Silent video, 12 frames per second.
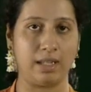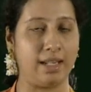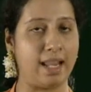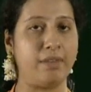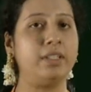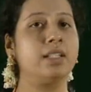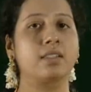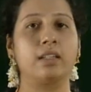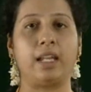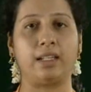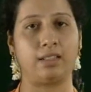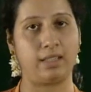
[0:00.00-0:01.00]
11 is
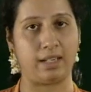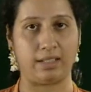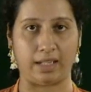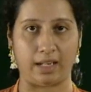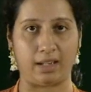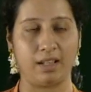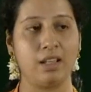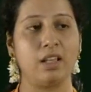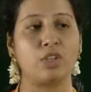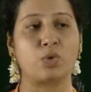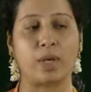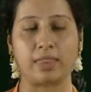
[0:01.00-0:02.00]
greater than 10.
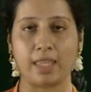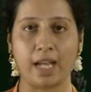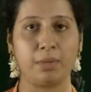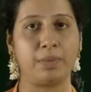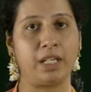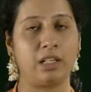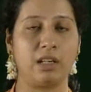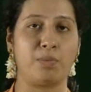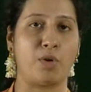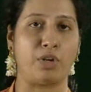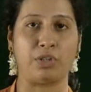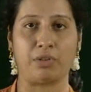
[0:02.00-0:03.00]
So, at that particular
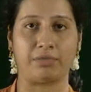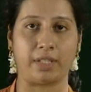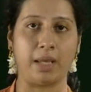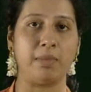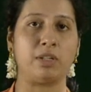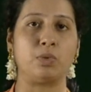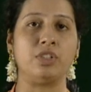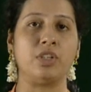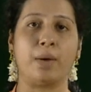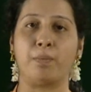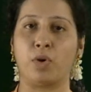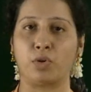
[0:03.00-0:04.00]
point of time it will
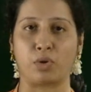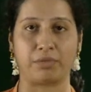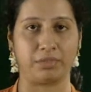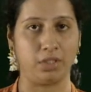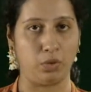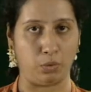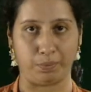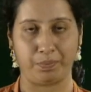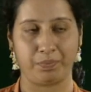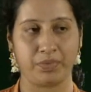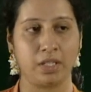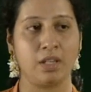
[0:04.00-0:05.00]
jump out of the loop.
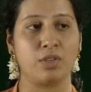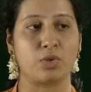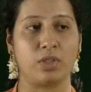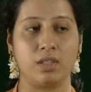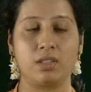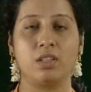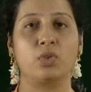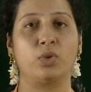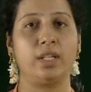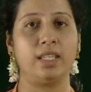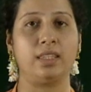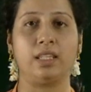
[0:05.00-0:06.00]
So, this is
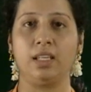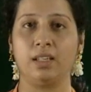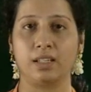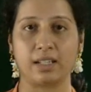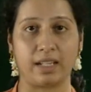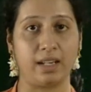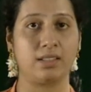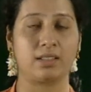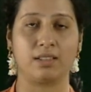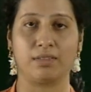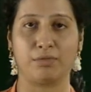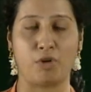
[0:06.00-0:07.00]
only the correct
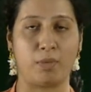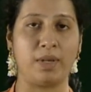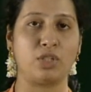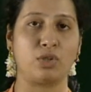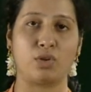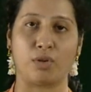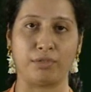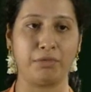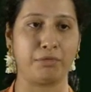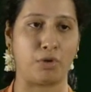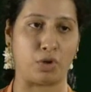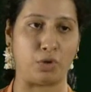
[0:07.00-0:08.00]
formation of a
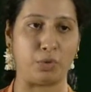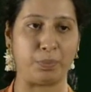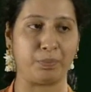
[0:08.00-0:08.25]
for loop.